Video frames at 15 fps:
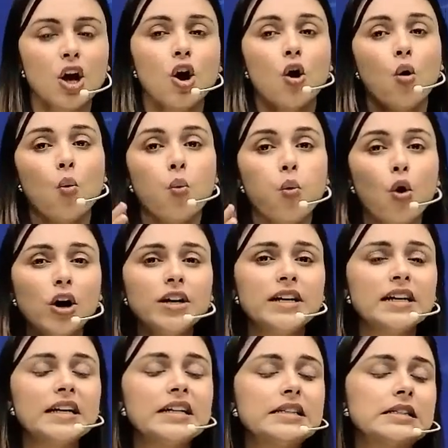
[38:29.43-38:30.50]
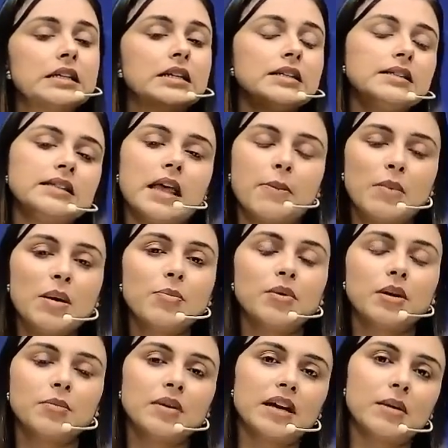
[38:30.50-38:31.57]
What is a
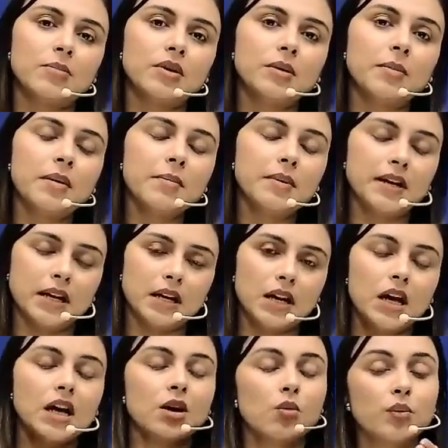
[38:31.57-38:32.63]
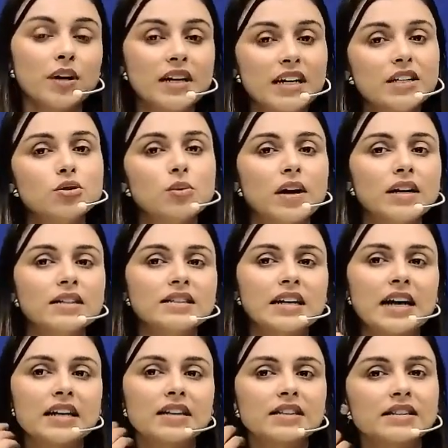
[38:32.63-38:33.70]
semi-permeable membrane? We need to
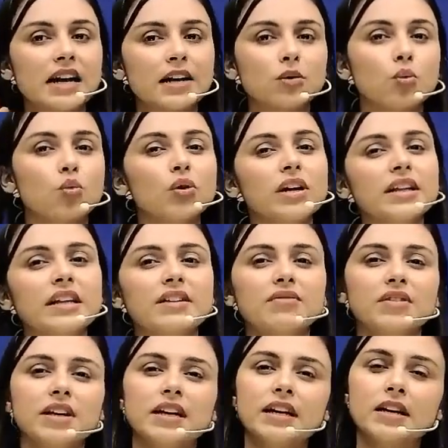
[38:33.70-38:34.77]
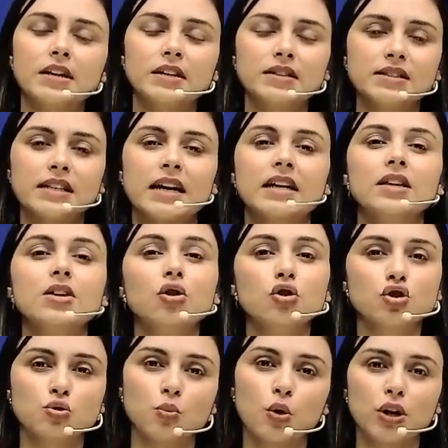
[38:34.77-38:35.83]
understand this and only then we can understand the
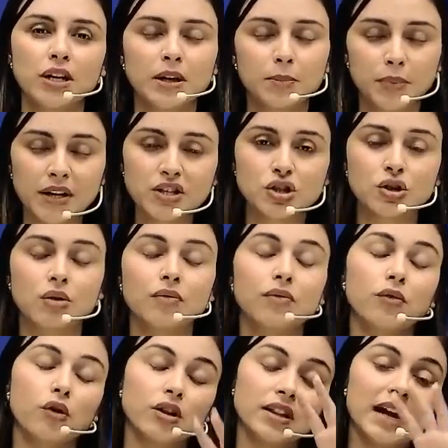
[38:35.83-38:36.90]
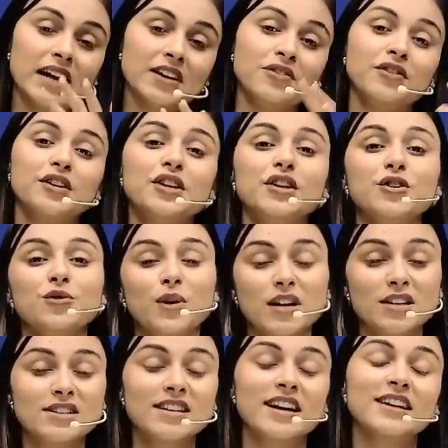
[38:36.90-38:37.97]
osmotic pressure. For that, we need to
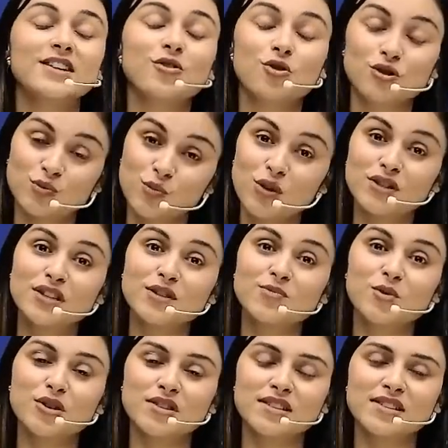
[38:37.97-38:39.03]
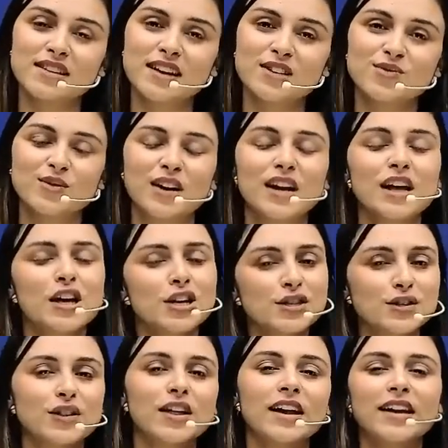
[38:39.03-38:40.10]
understand the osmosis process as well.
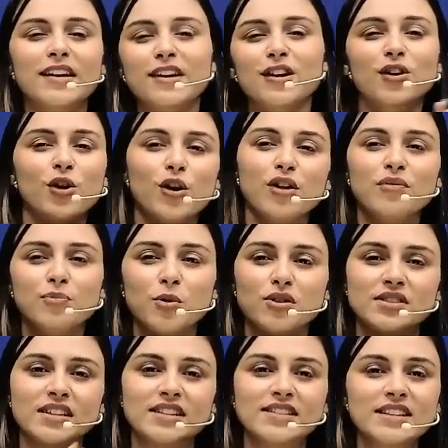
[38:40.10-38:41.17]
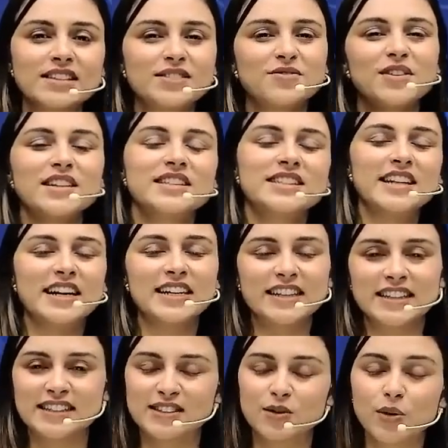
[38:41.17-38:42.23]
So there are a lot of processes. We'll study
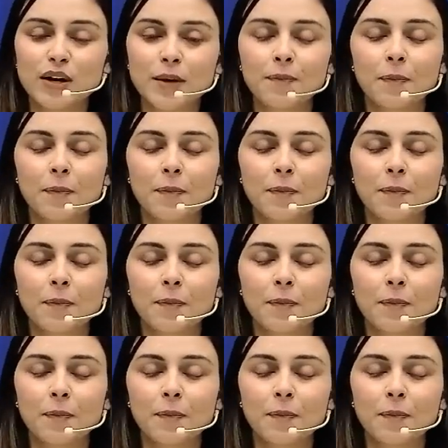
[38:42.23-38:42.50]
this. Okay.